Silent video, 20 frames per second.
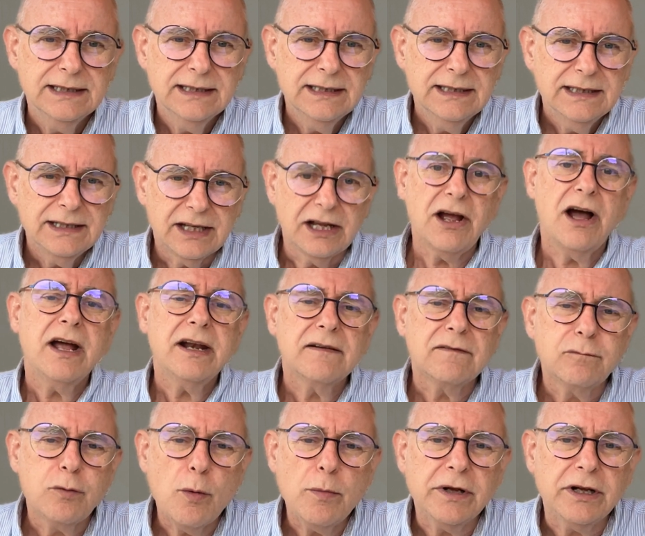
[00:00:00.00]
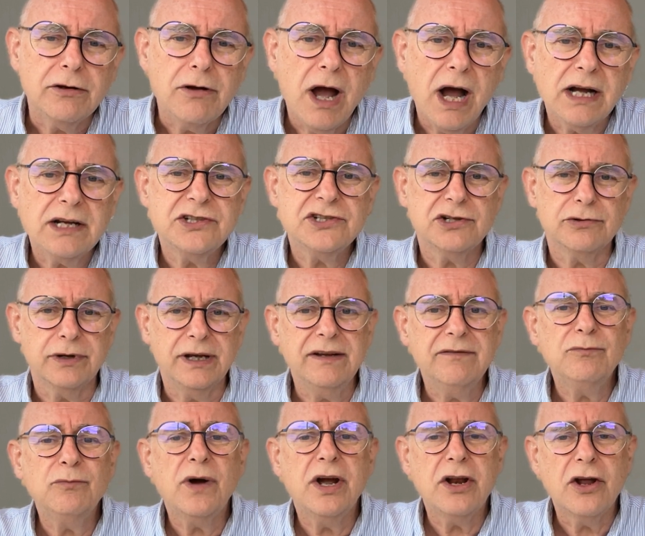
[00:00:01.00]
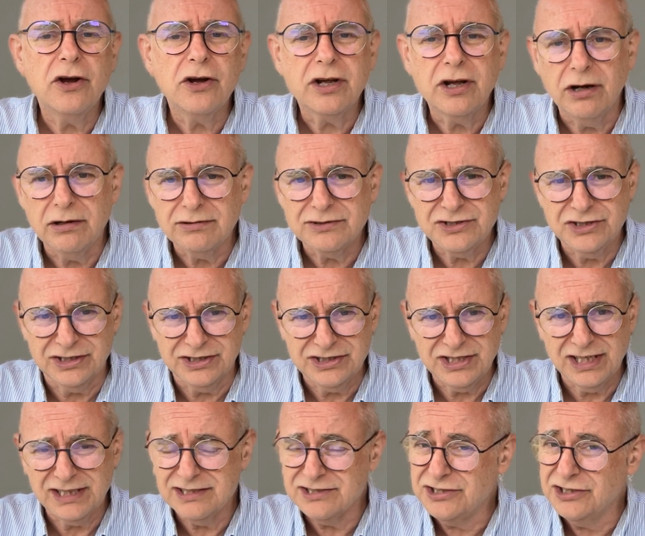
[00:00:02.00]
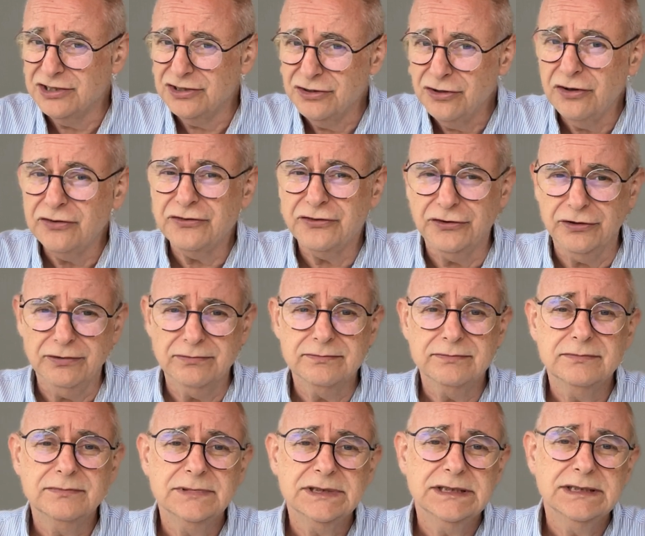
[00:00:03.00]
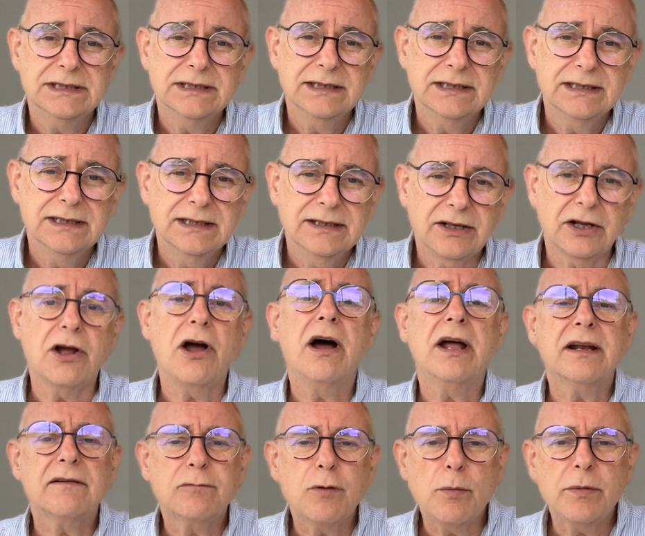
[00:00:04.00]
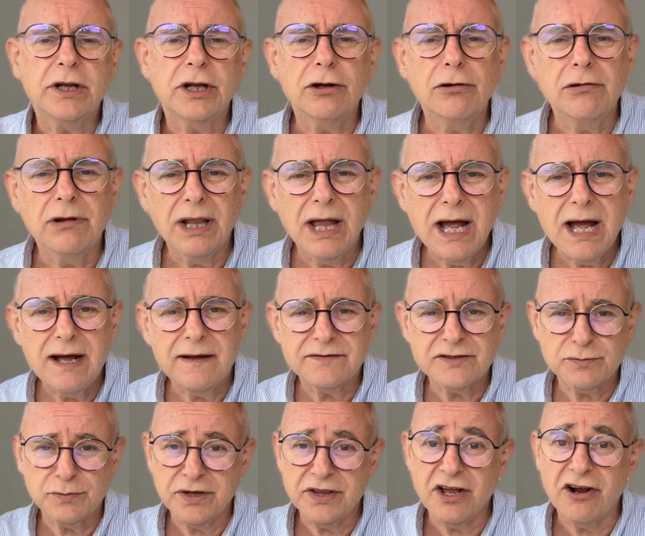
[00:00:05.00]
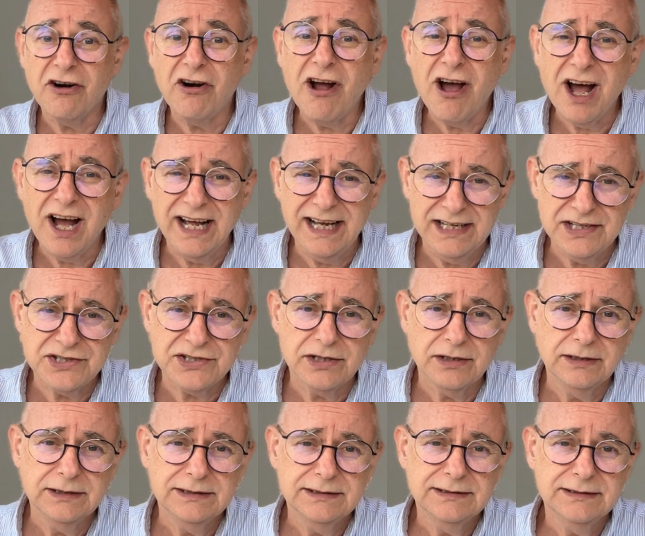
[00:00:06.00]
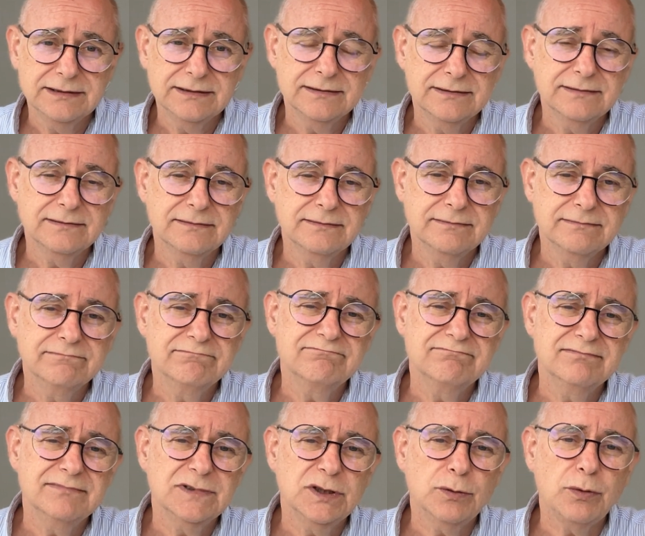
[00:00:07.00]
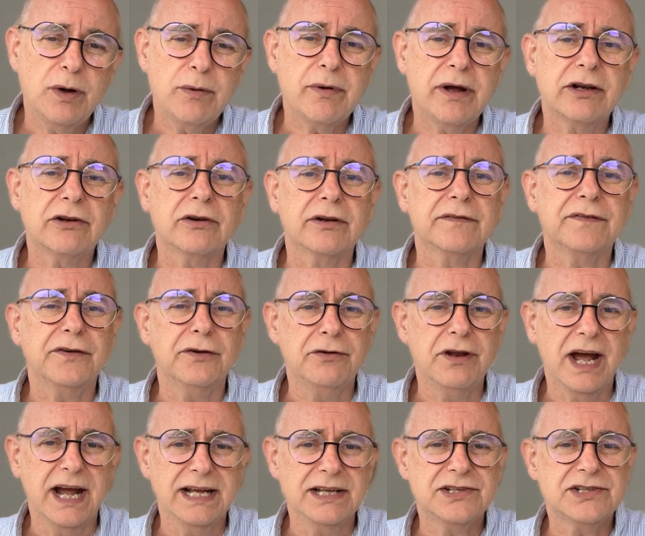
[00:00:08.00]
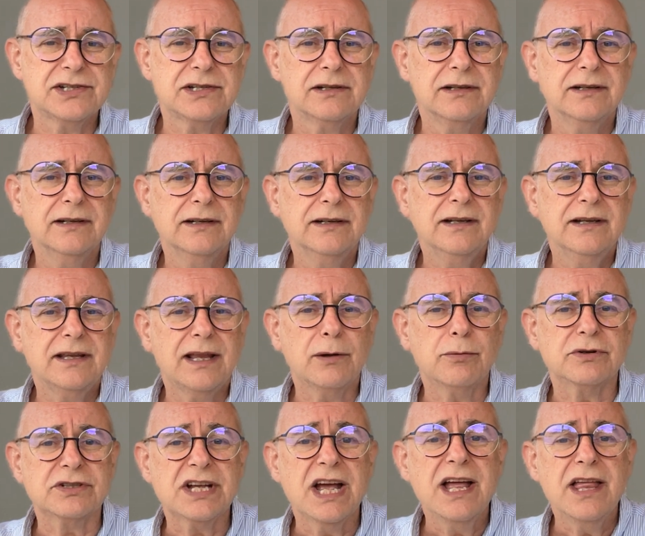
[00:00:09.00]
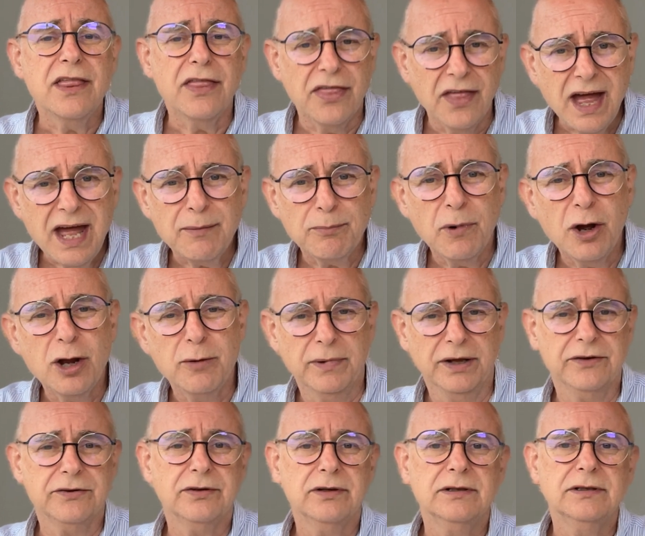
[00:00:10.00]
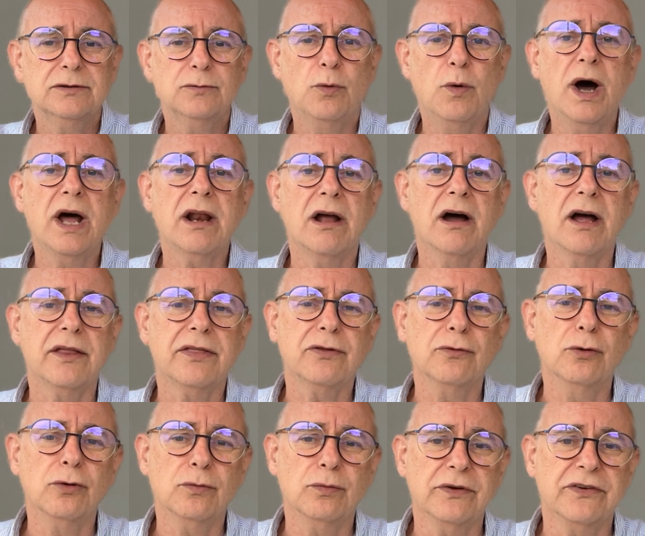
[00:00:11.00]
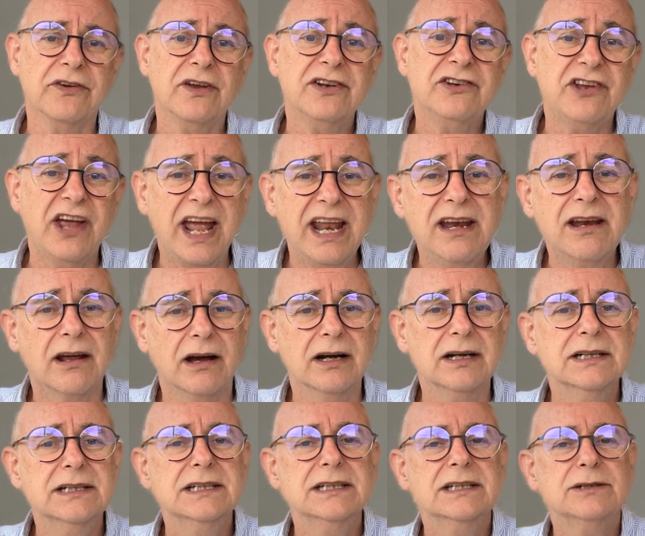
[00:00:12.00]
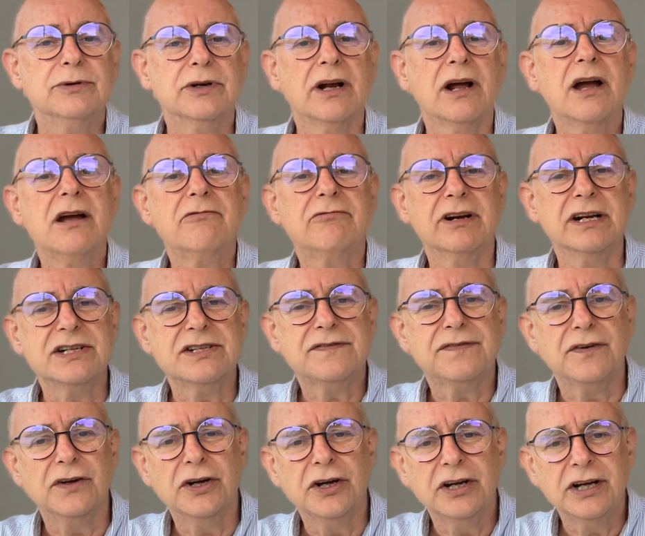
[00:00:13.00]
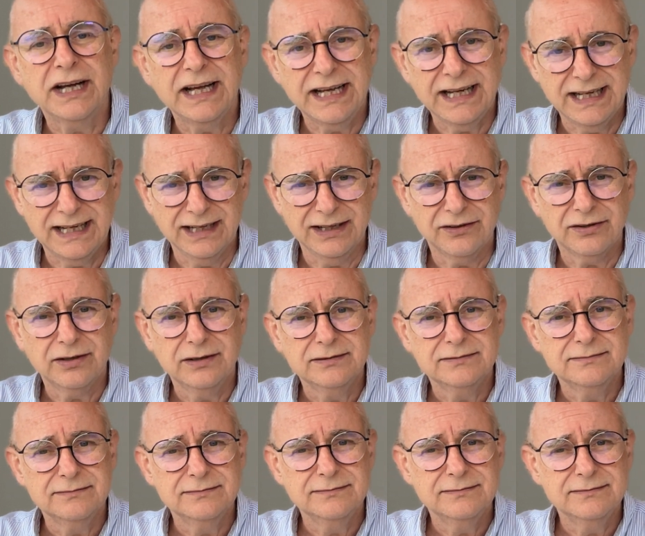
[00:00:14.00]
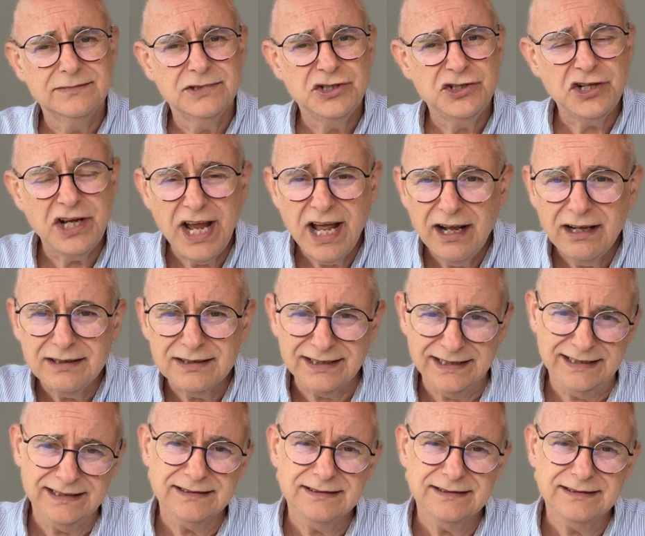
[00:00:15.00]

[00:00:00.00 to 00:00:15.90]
the kind of woman who hugs you even when her culture tells her not to, the kind of woman who laughs with her eyes. We went on a few dates. There was that moment, one I thought was tender, when I reached for her hand. She held it,